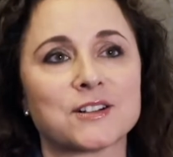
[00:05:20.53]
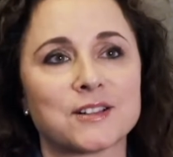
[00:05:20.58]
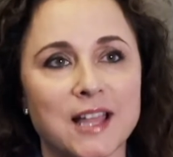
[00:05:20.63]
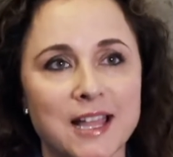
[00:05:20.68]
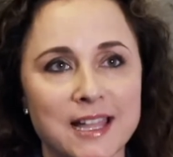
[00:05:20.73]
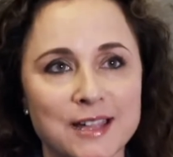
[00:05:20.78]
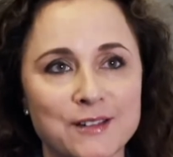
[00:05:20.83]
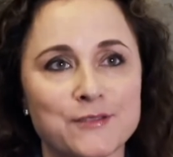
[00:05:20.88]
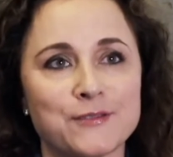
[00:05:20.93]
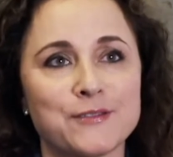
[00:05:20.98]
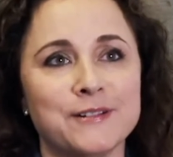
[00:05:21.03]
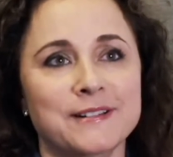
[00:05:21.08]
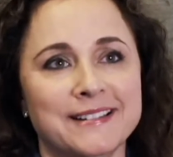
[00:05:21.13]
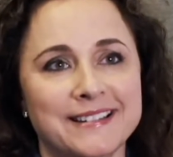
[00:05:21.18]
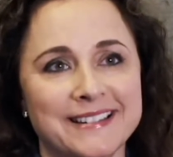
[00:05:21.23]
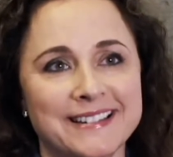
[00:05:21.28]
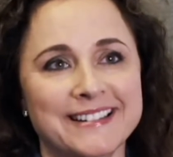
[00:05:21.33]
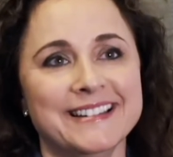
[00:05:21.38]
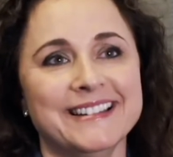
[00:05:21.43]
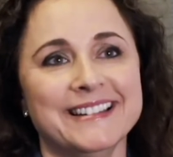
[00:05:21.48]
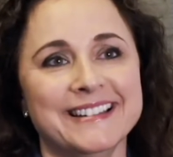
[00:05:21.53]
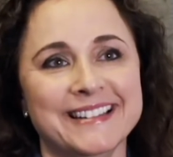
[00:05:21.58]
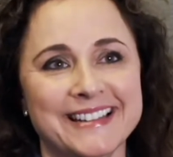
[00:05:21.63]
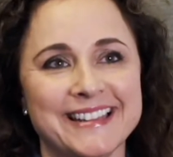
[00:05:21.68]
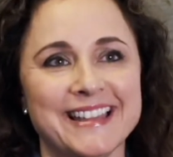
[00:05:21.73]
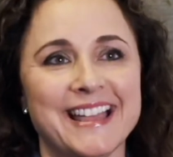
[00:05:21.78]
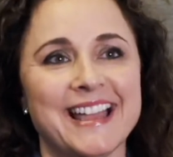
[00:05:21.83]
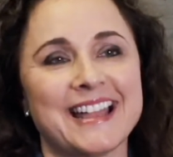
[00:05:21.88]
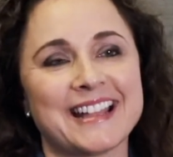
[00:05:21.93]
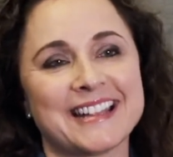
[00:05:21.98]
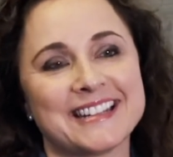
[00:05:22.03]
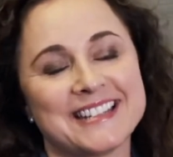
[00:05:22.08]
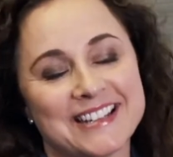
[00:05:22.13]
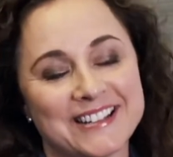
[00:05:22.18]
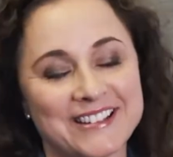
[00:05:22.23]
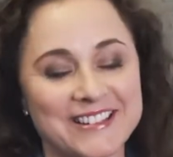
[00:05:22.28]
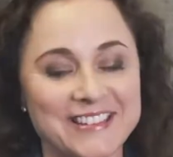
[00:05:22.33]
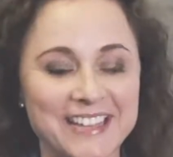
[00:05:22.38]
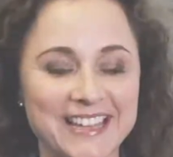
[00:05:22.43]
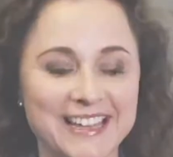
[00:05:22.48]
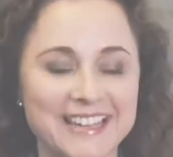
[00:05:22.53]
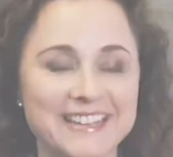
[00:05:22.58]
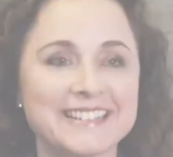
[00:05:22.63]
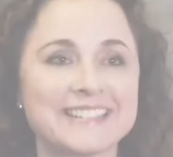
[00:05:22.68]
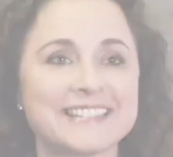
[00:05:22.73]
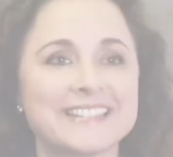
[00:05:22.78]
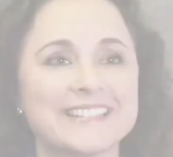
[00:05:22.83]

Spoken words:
life. I can tell you that.